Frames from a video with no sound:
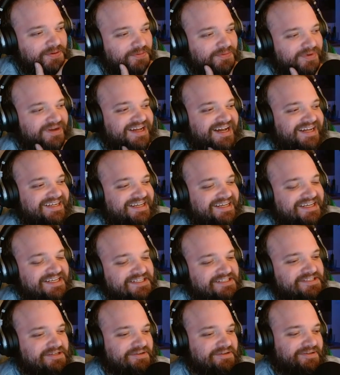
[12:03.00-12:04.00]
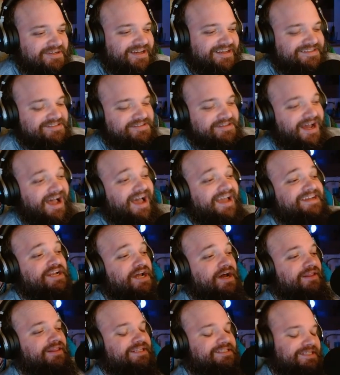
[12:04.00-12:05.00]
What kind of... Dude, I know...
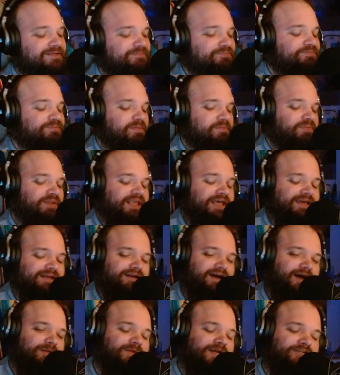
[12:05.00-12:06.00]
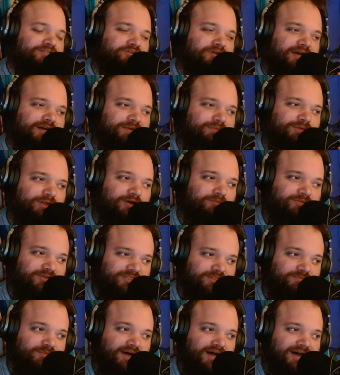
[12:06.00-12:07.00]
Listen, Blaine, I'm not trying to blow up your
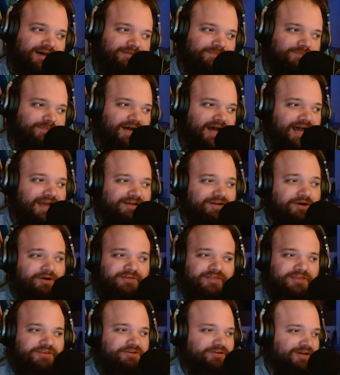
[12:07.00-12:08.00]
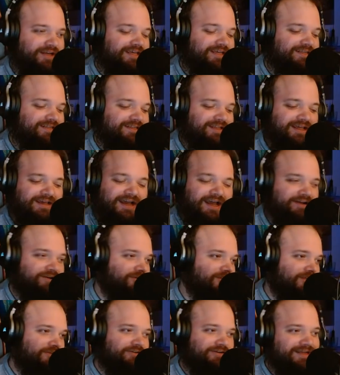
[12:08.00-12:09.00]
spot, but I know that you're in
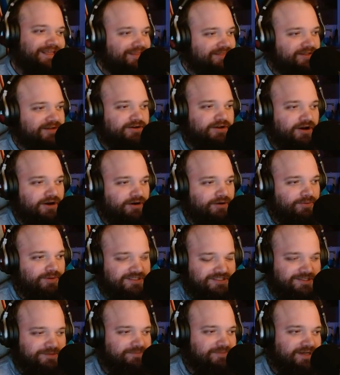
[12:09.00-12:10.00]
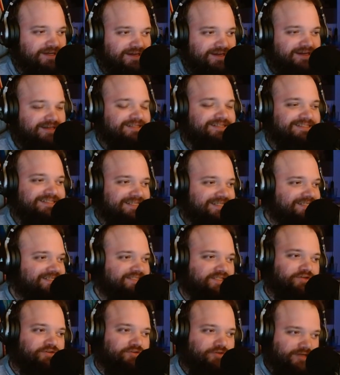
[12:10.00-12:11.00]
the know with some
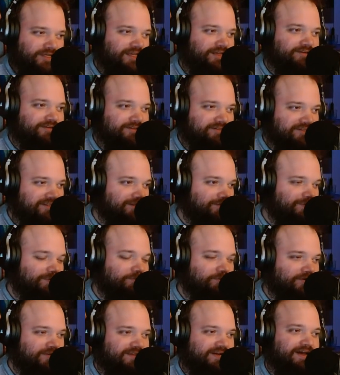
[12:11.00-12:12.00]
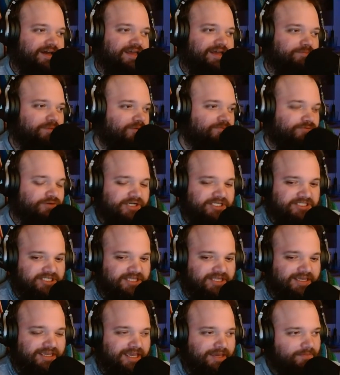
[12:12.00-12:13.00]
D&D creators a little bit more than I am. I'm fresh to
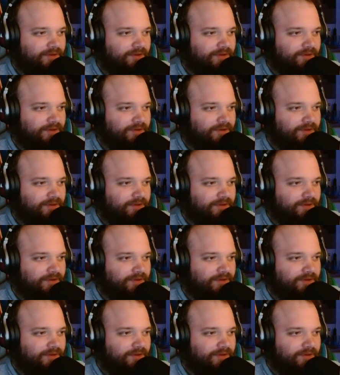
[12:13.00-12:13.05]
the game.